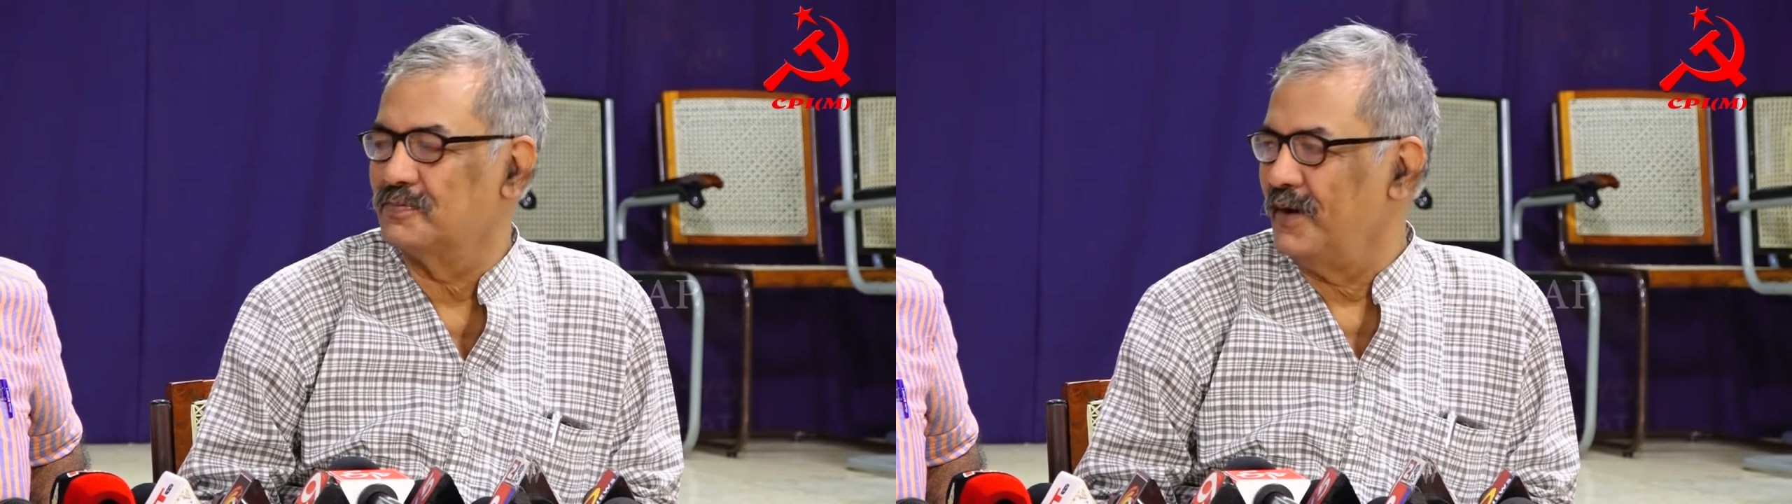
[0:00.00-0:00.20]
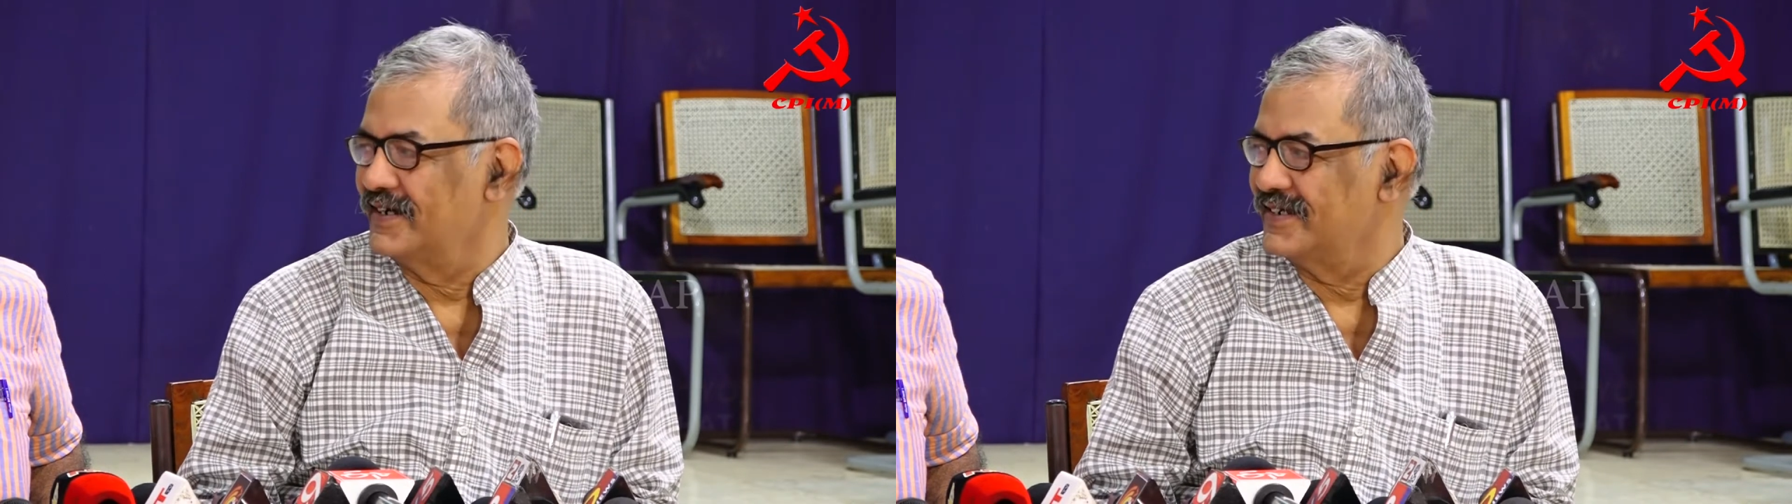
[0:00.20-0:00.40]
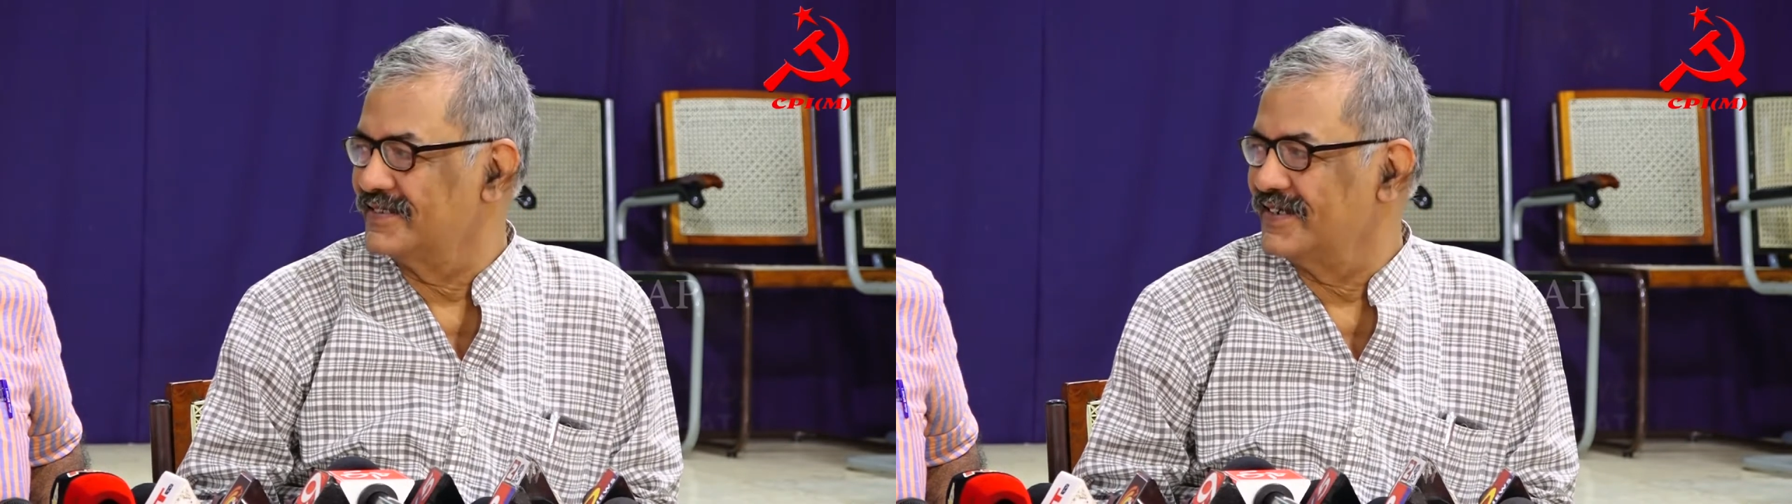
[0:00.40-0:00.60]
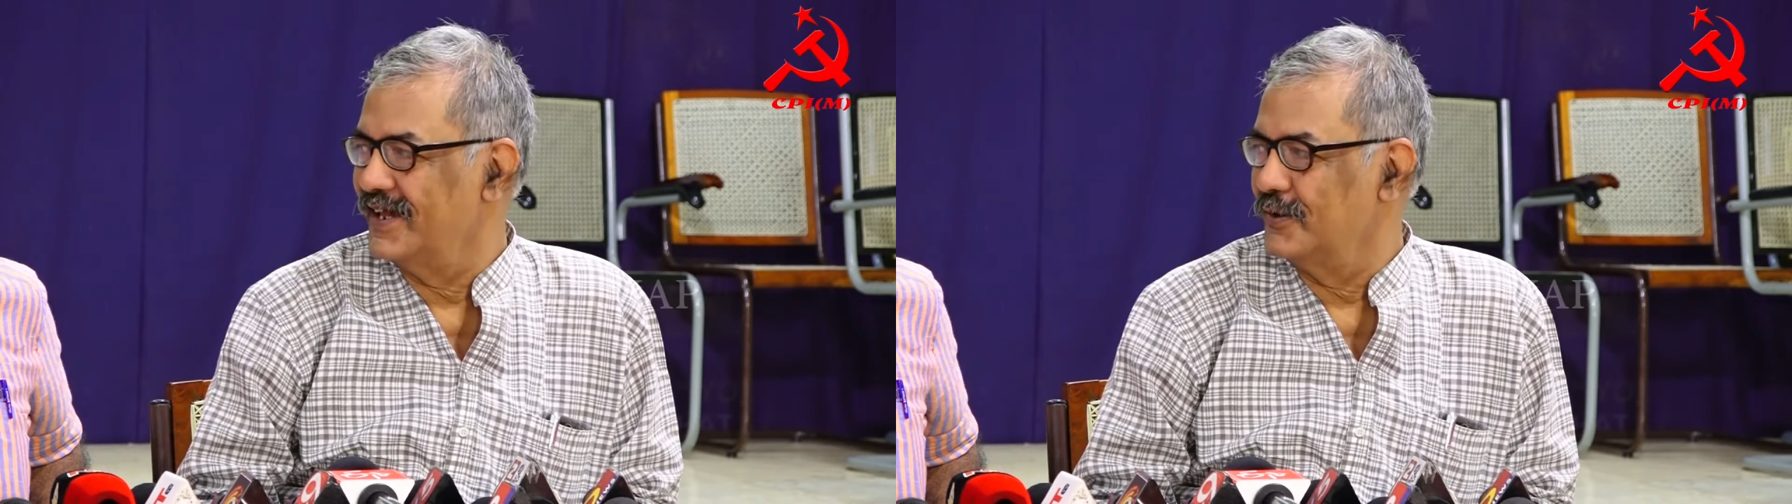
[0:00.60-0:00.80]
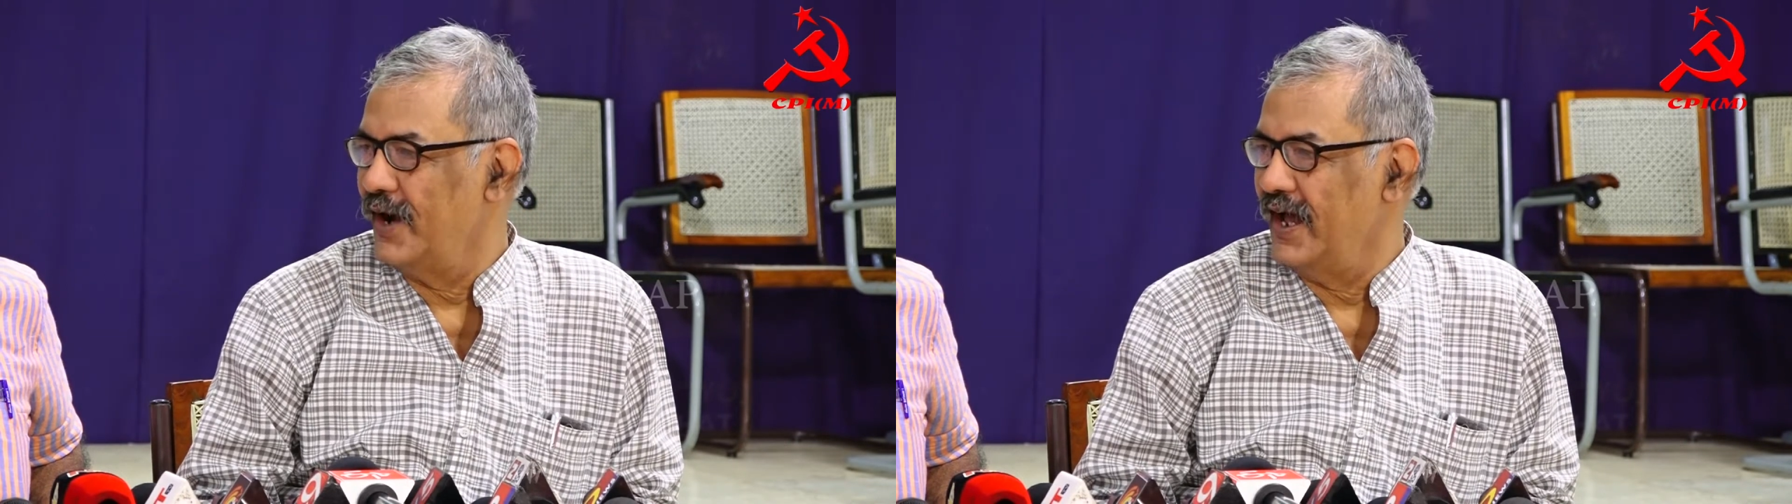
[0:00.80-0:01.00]
parties
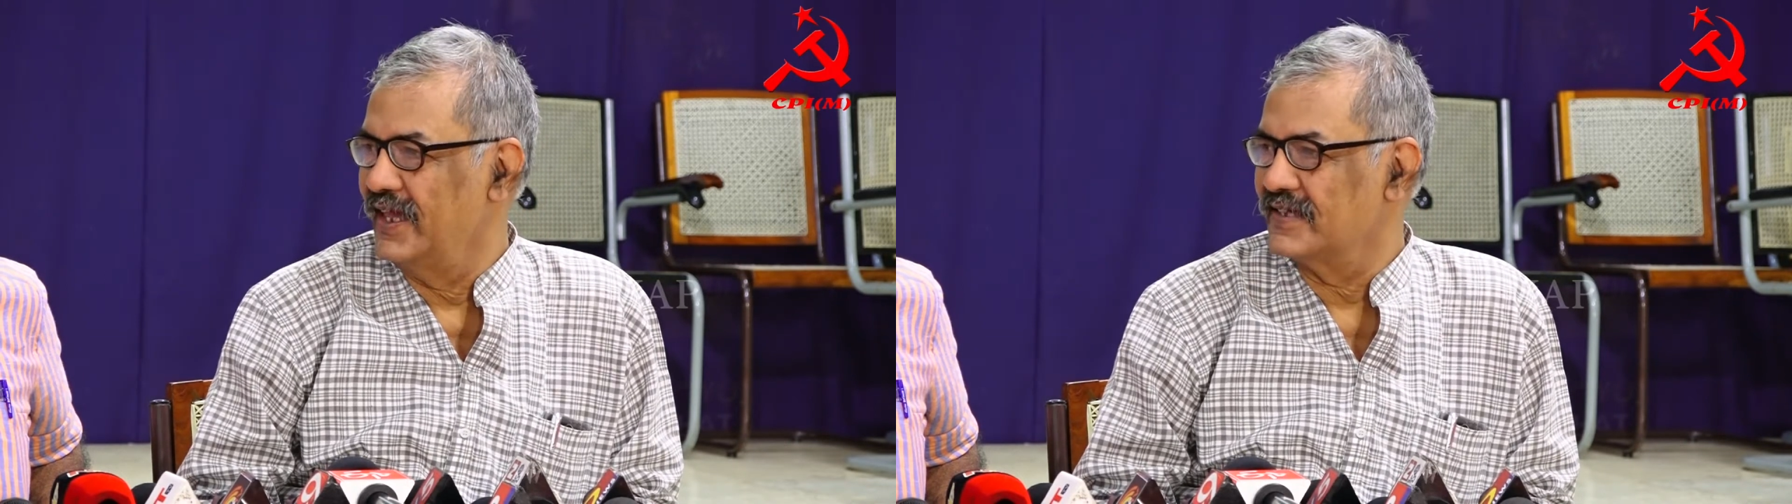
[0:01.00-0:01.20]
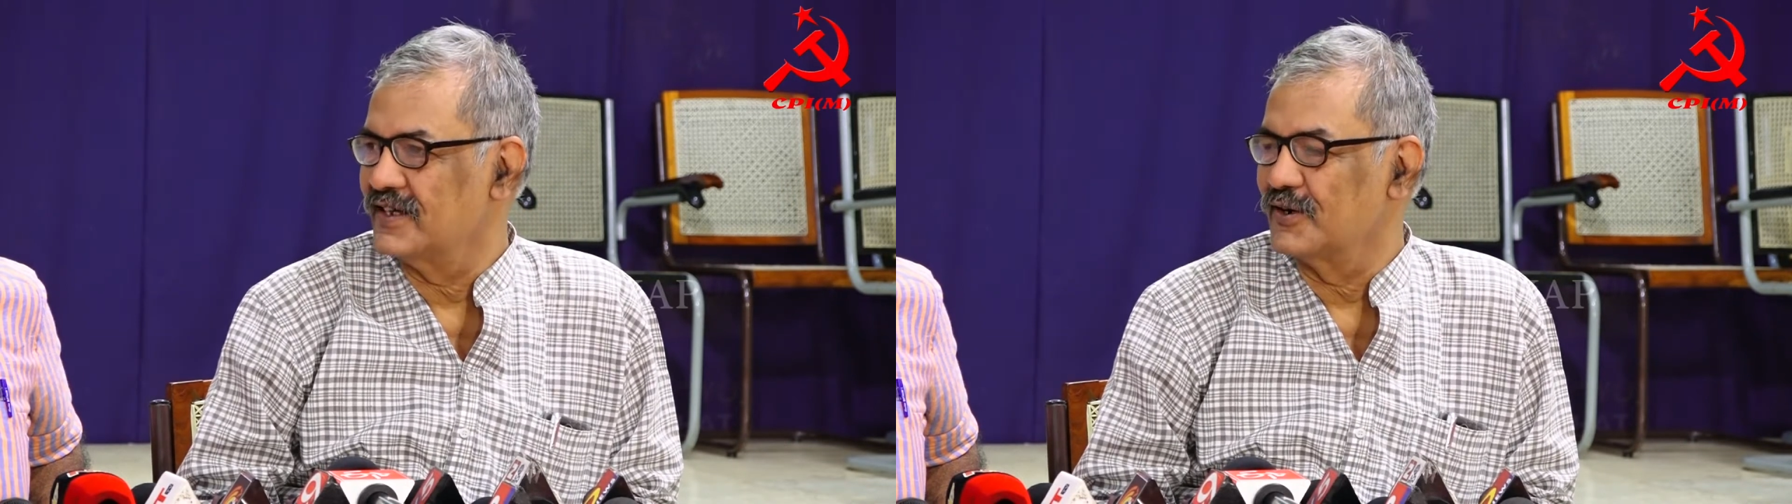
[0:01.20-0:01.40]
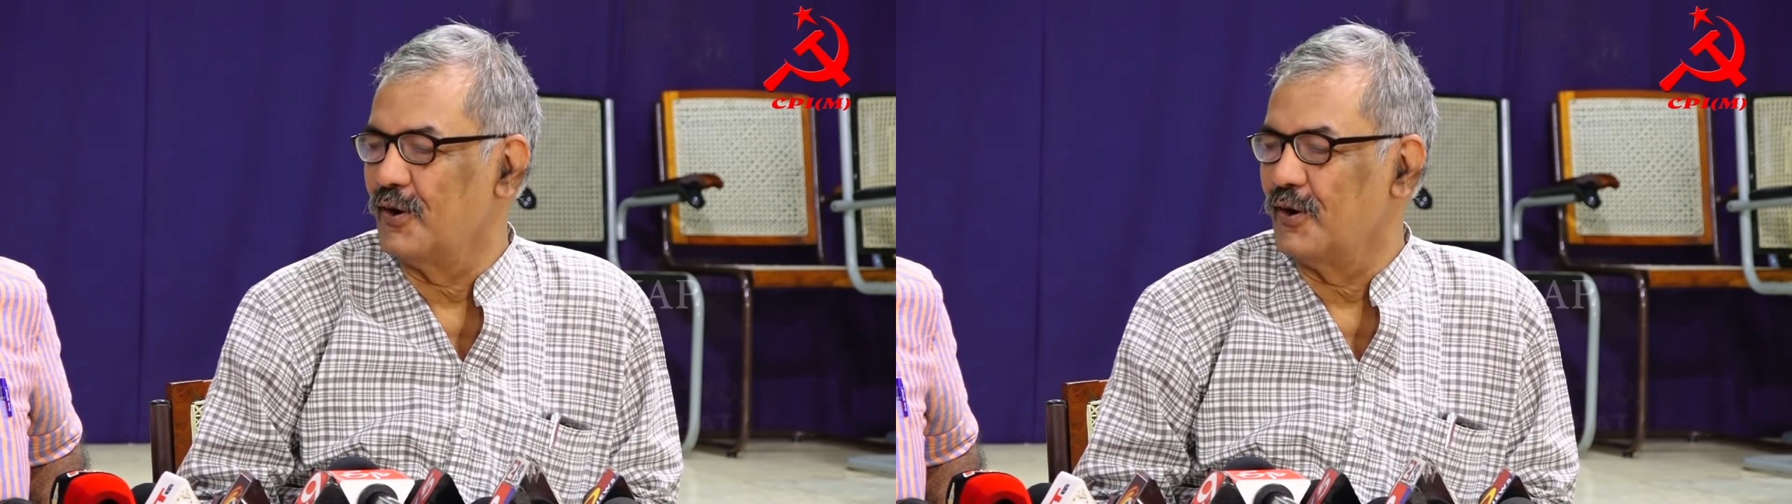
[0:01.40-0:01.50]
like YSR